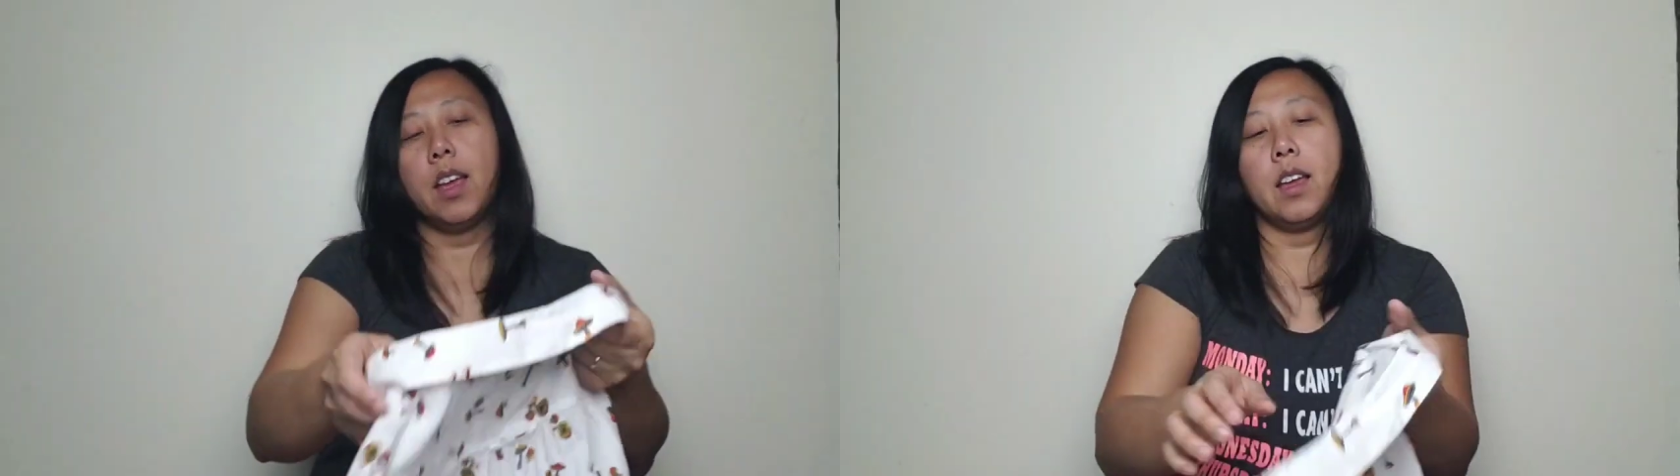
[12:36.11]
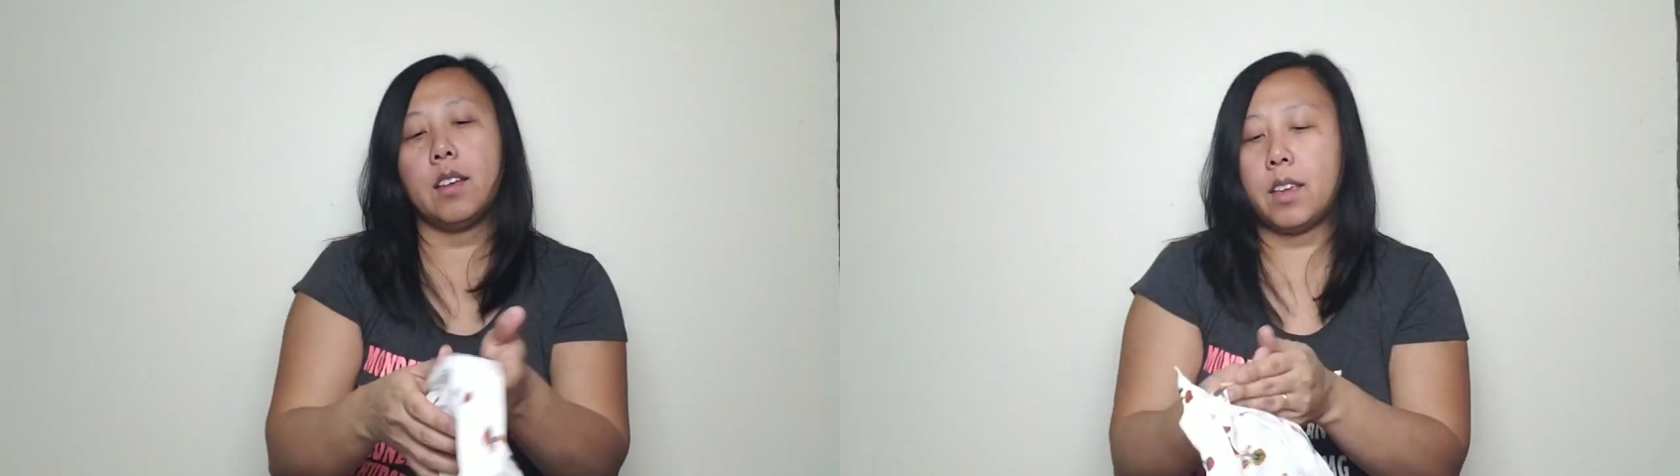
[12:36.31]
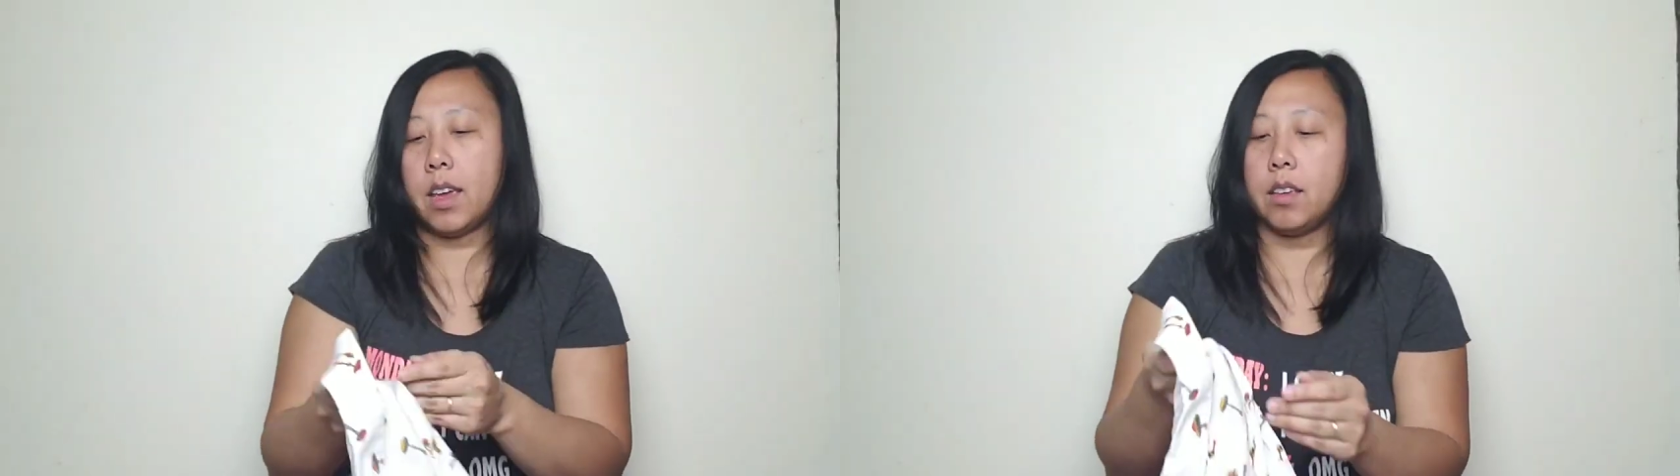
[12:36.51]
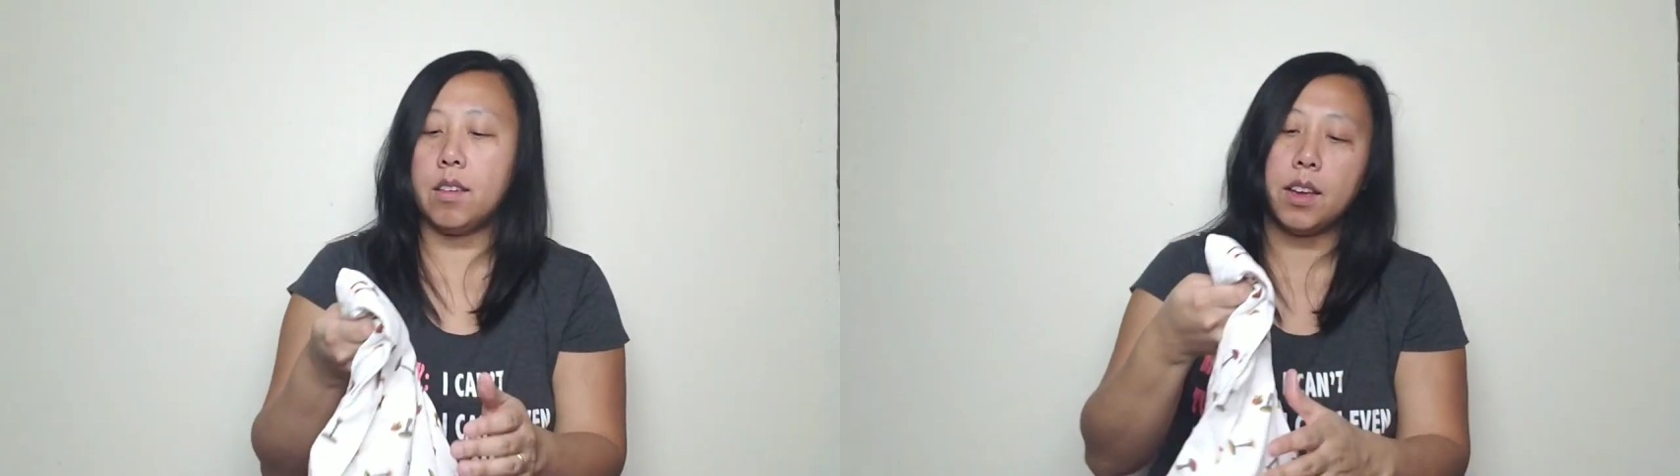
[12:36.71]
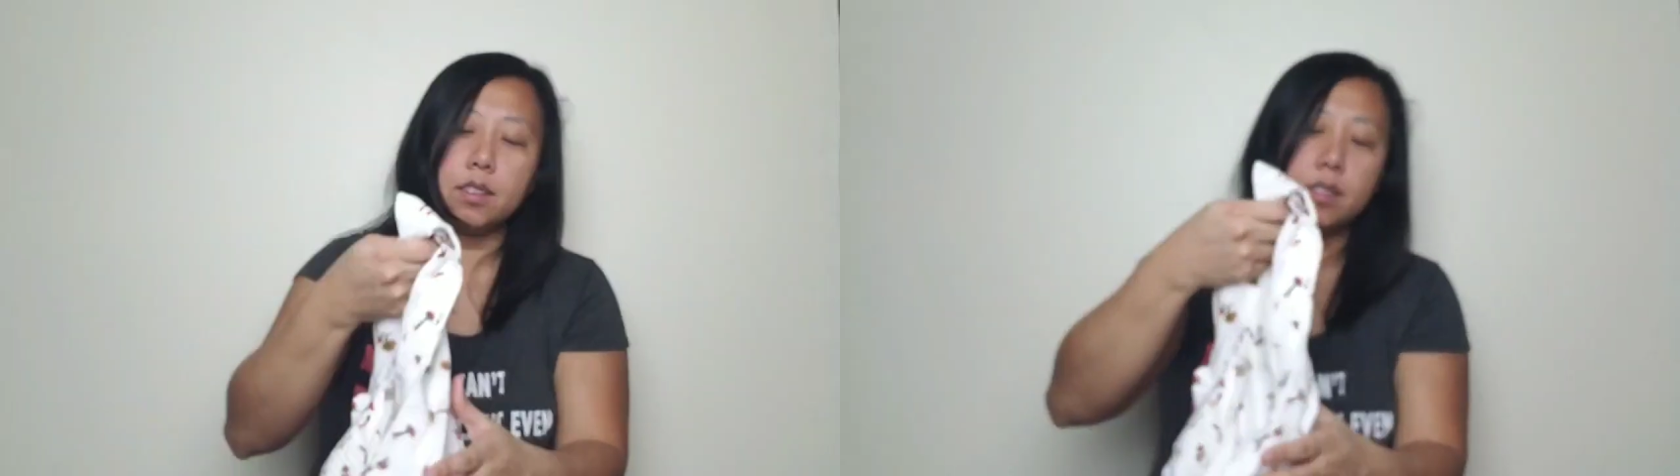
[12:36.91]
Okay, you
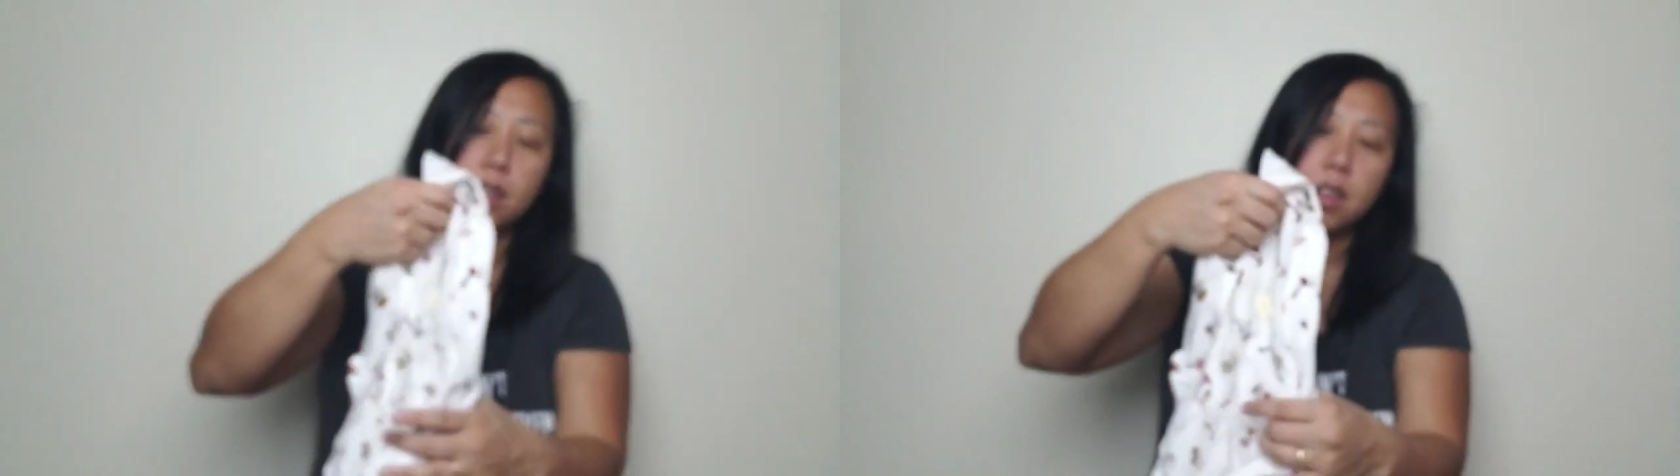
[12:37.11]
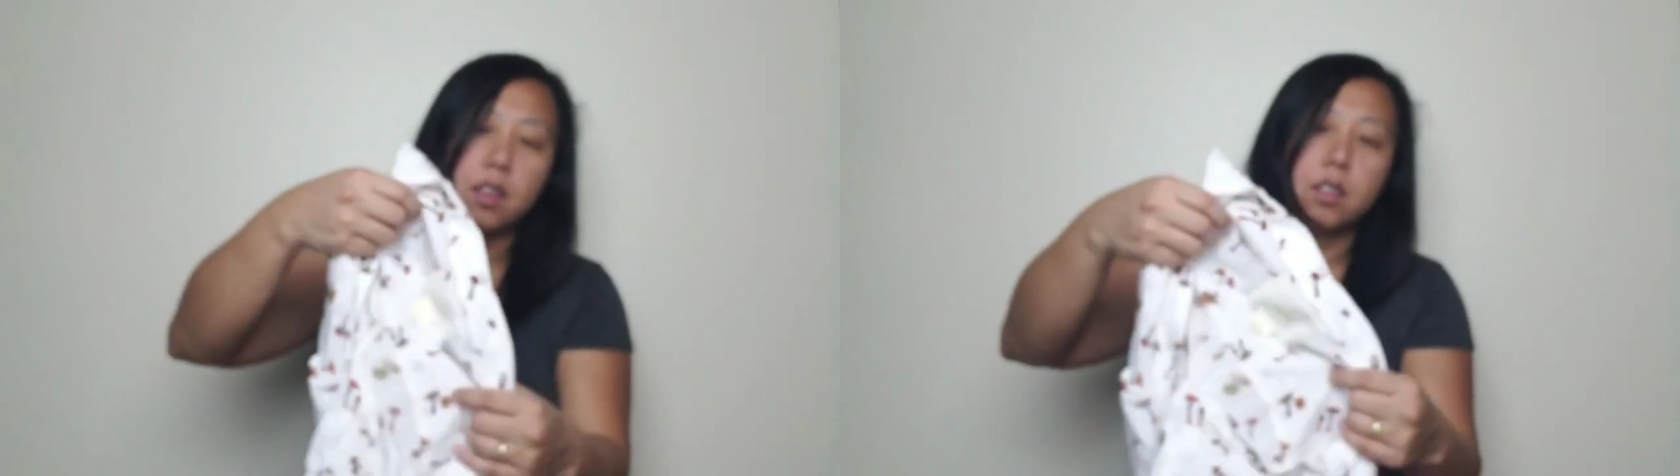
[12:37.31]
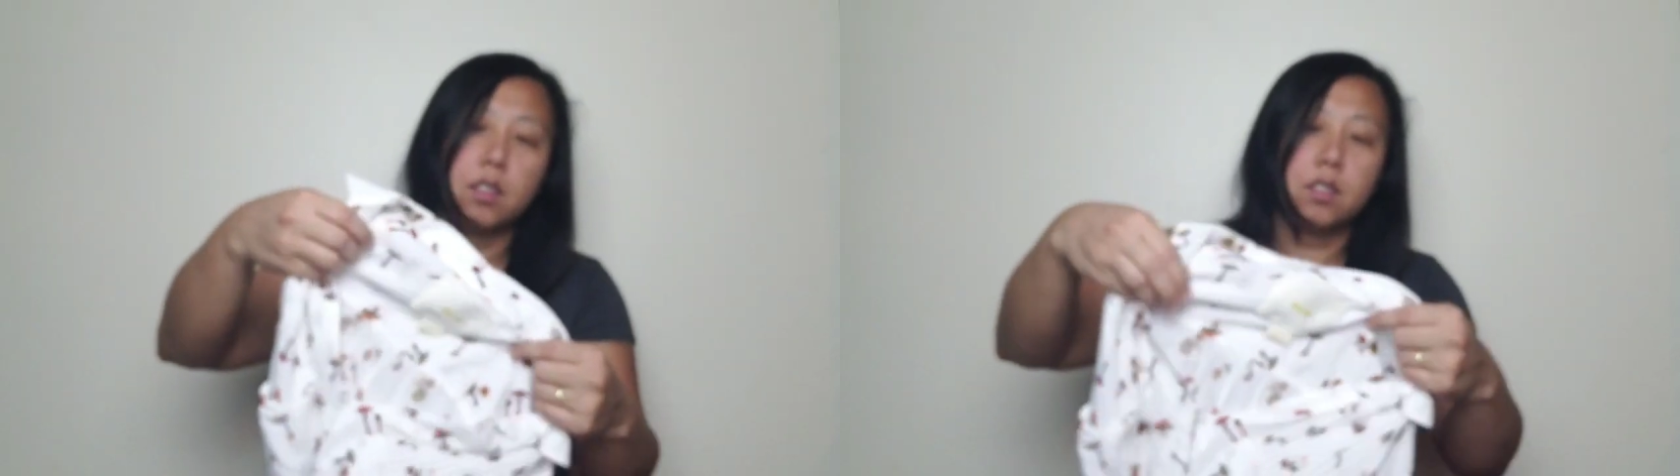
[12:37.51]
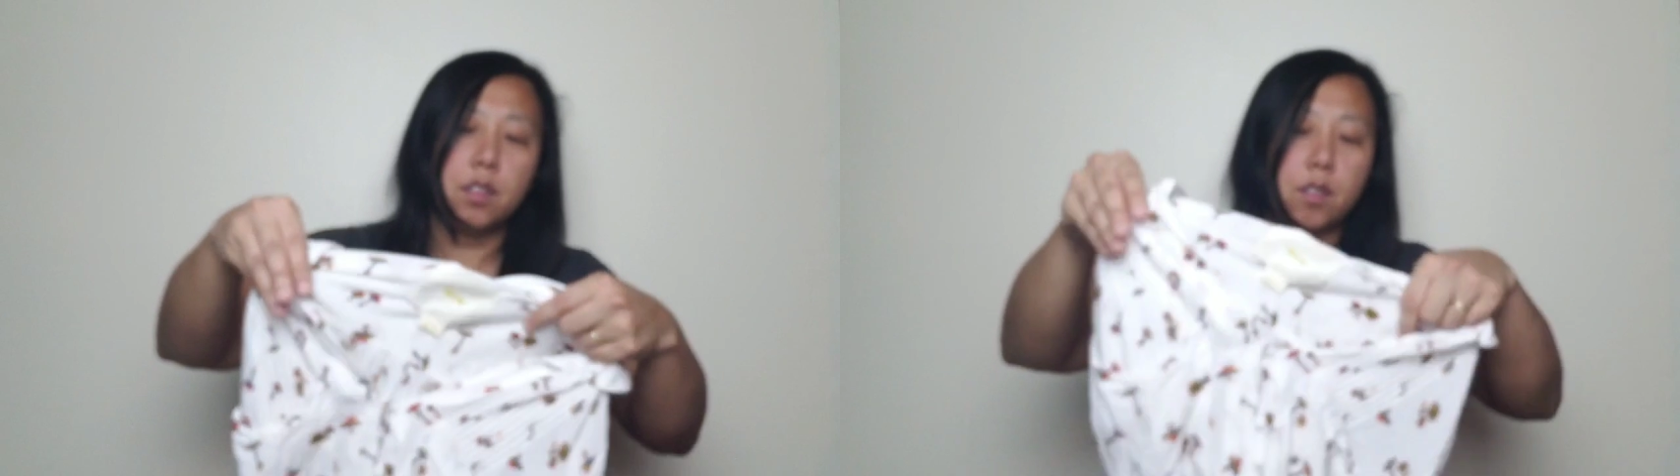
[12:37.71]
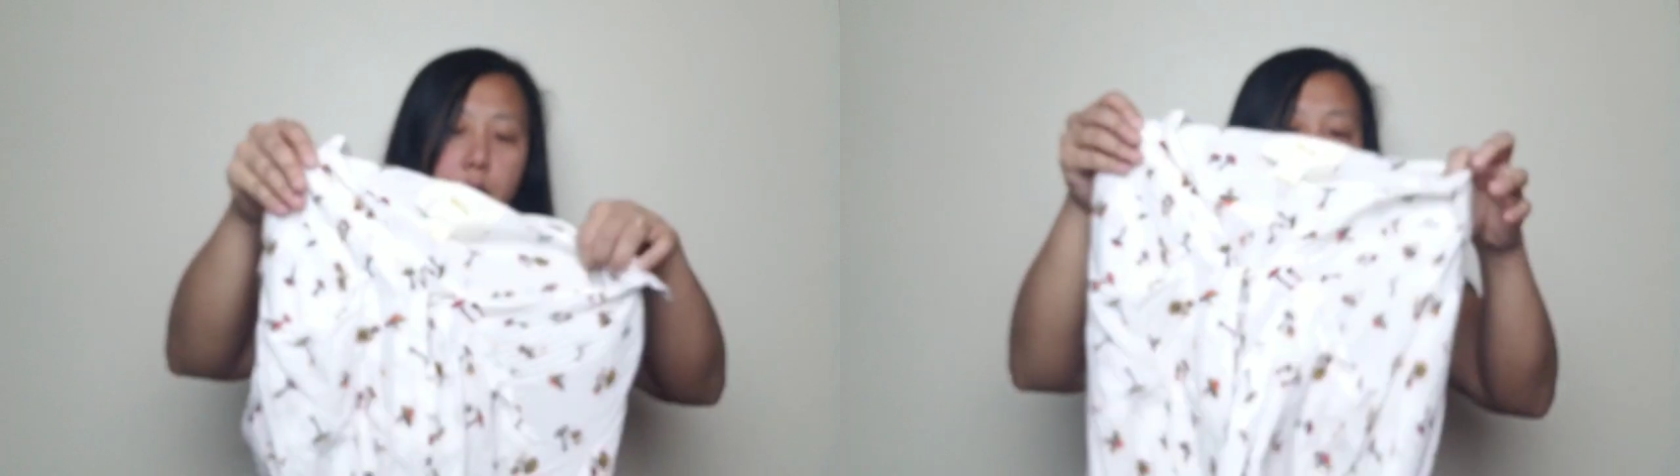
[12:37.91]
guys.
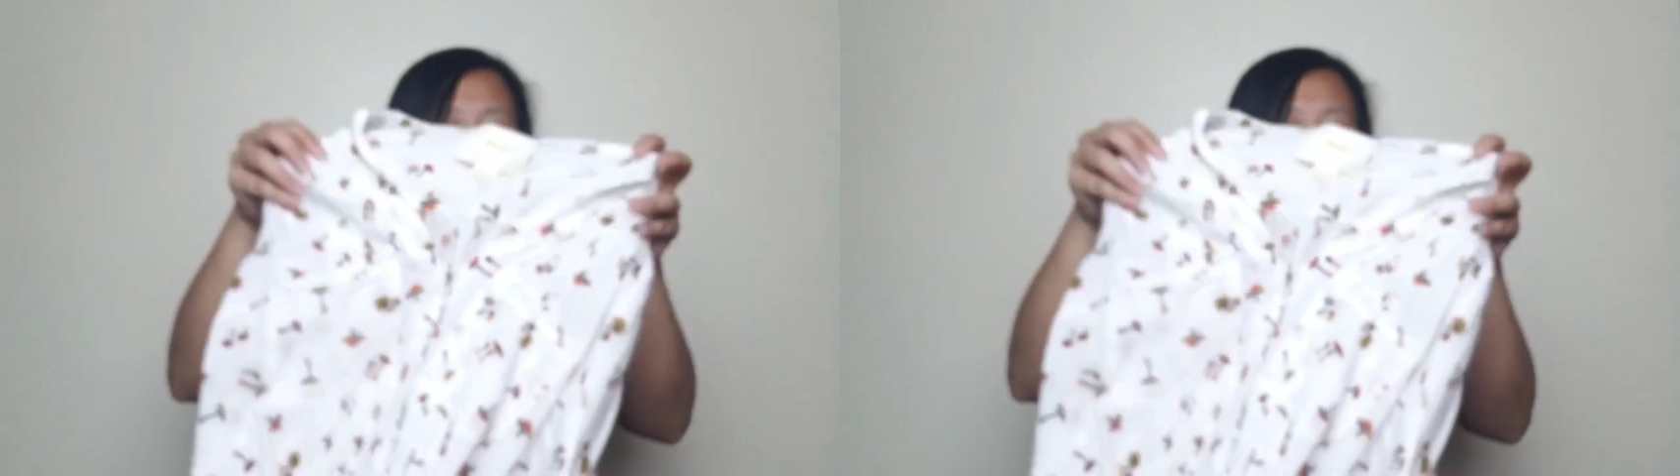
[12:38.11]
So